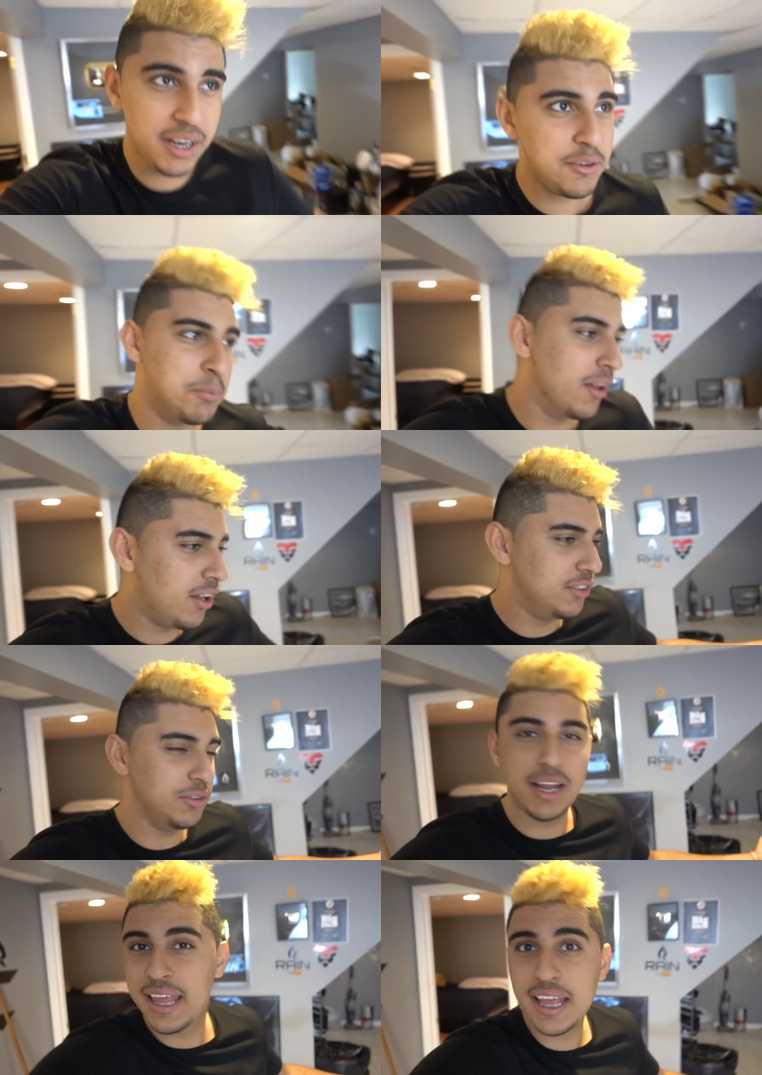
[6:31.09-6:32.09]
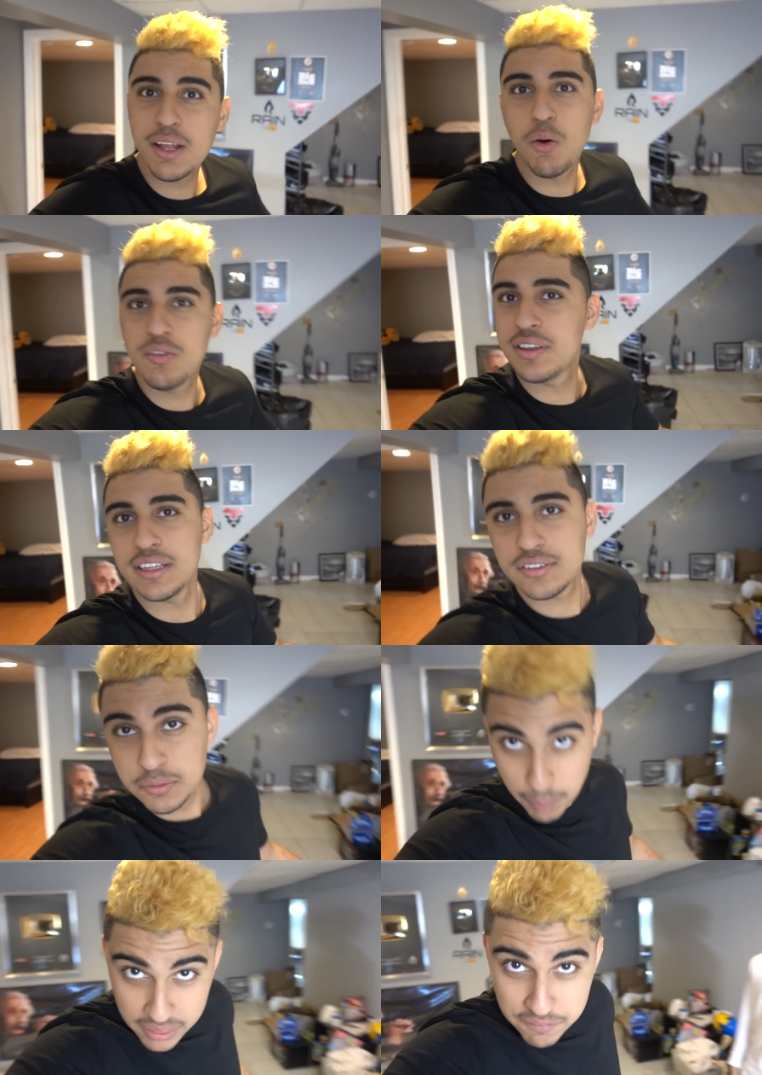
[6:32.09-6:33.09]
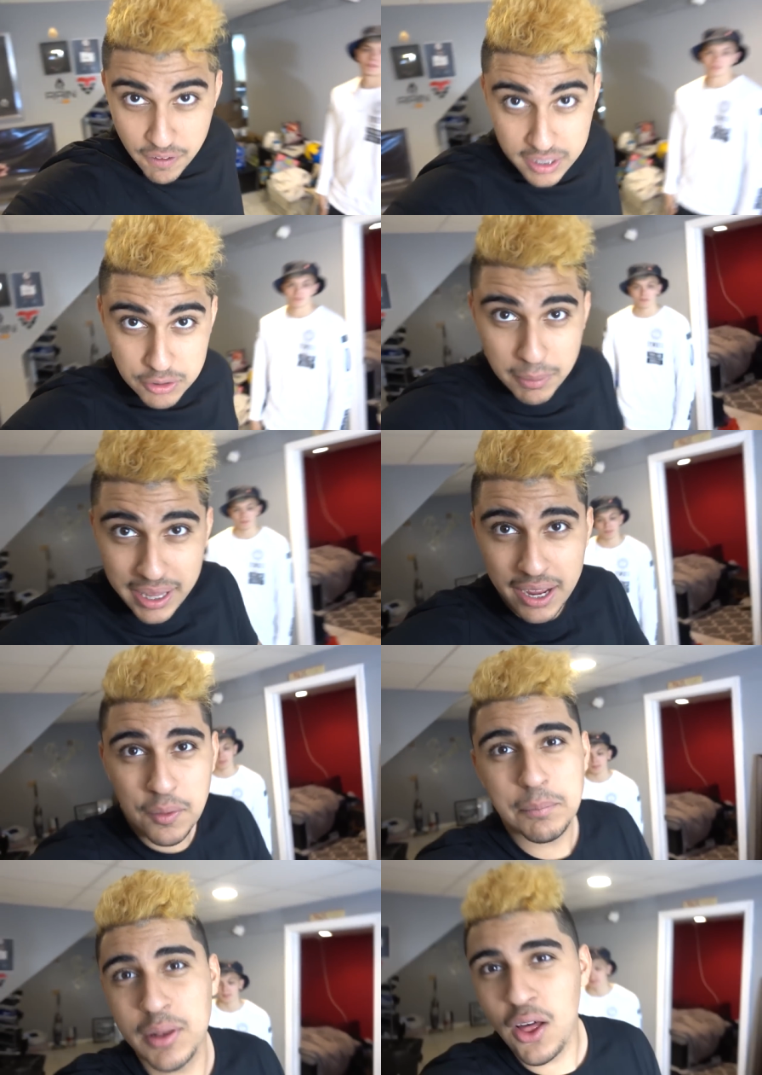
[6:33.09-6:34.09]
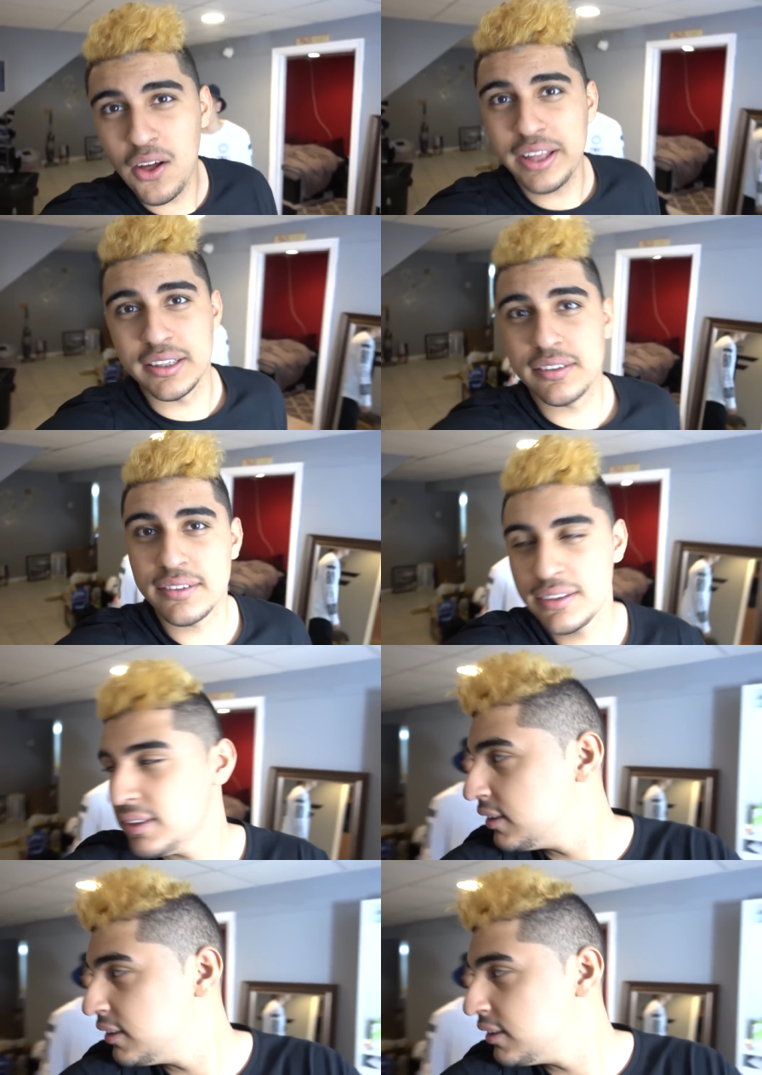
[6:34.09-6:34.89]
hair's blonde, dude. I can't get over this. Why the fuck is my hair blonde?